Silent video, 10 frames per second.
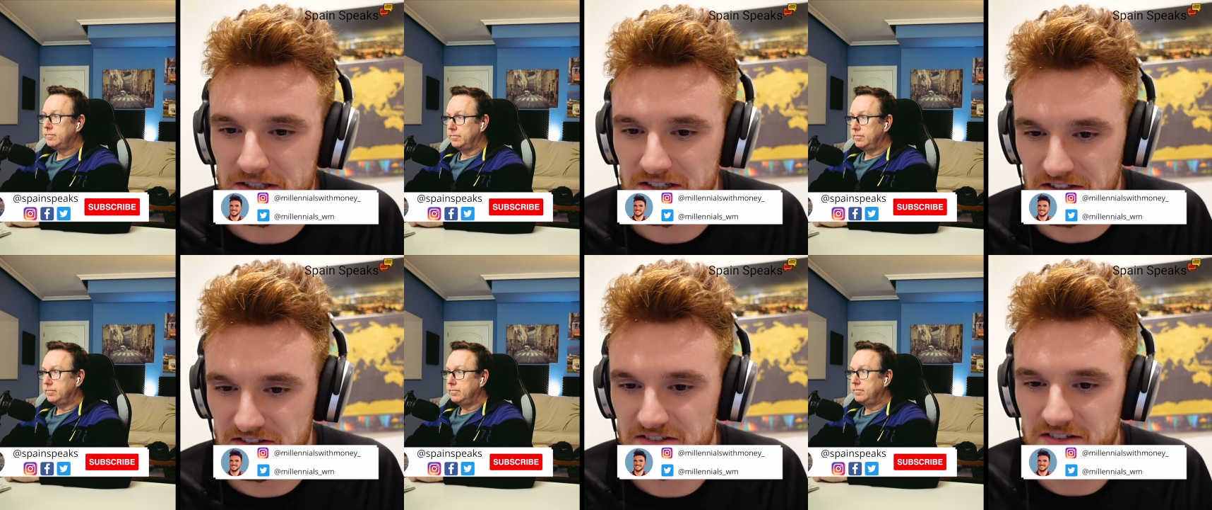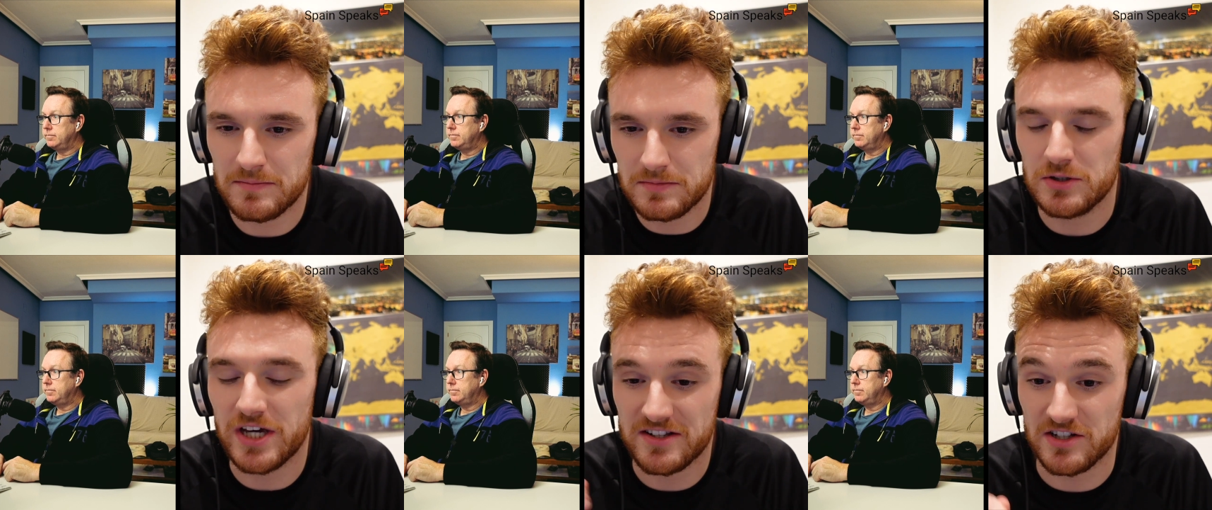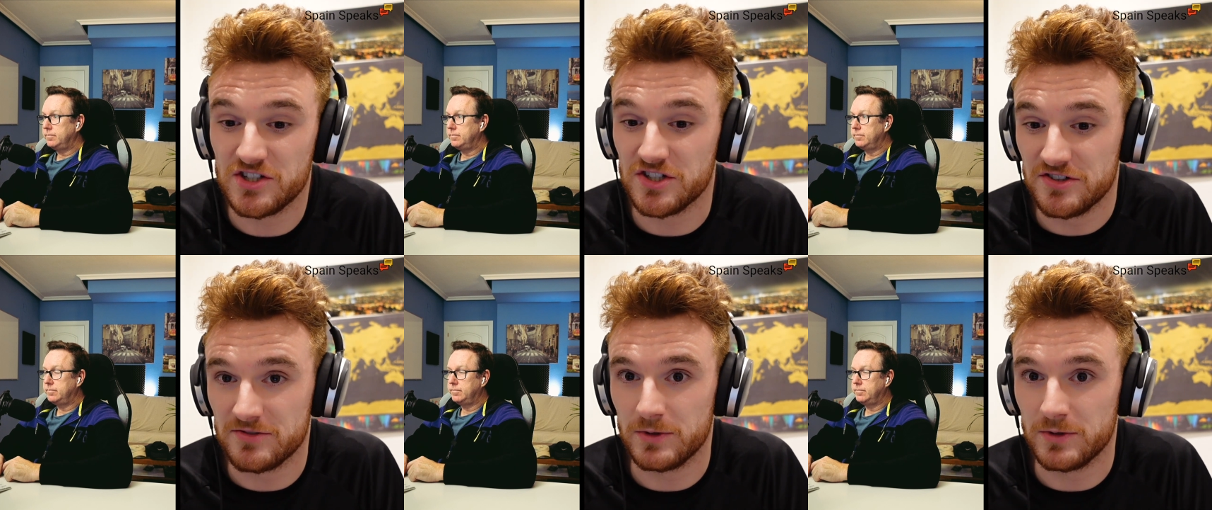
Speaker 1: because you get to choose